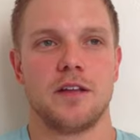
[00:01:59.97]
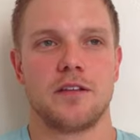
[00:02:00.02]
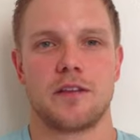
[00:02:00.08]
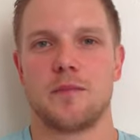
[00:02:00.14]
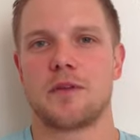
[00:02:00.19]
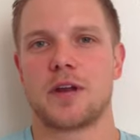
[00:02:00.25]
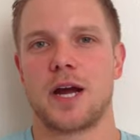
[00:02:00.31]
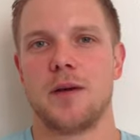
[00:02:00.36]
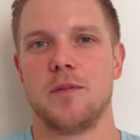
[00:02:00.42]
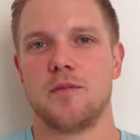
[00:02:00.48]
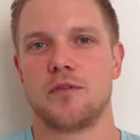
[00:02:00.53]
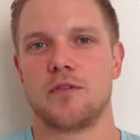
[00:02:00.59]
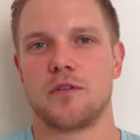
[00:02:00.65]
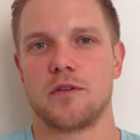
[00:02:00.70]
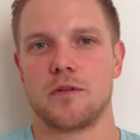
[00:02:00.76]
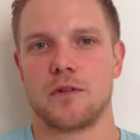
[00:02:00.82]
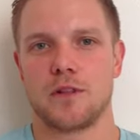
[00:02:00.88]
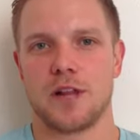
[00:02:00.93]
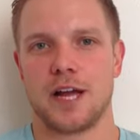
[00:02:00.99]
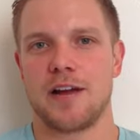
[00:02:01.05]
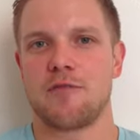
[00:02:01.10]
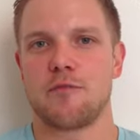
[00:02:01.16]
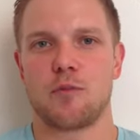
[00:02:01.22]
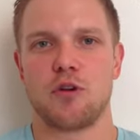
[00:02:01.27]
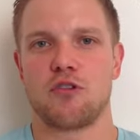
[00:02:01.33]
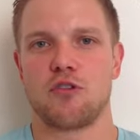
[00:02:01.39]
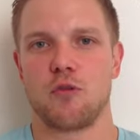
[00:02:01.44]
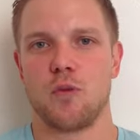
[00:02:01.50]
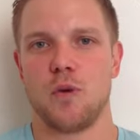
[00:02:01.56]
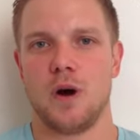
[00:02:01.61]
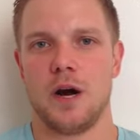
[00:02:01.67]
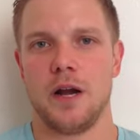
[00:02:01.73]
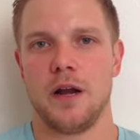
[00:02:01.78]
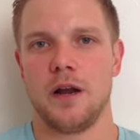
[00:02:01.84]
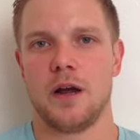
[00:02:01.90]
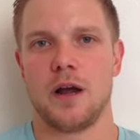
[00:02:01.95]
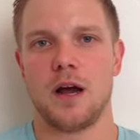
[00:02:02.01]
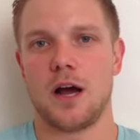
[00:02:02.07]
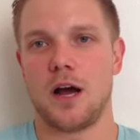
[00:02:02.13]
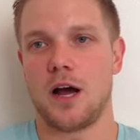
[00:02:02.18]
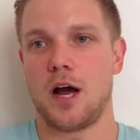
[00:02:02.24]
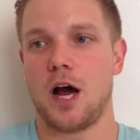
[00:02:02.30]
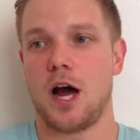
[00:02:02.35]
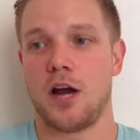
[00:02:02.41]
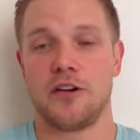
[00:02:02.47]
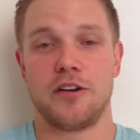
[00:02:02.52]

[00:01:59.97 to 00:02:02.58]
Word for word: Sometimes life puts you on a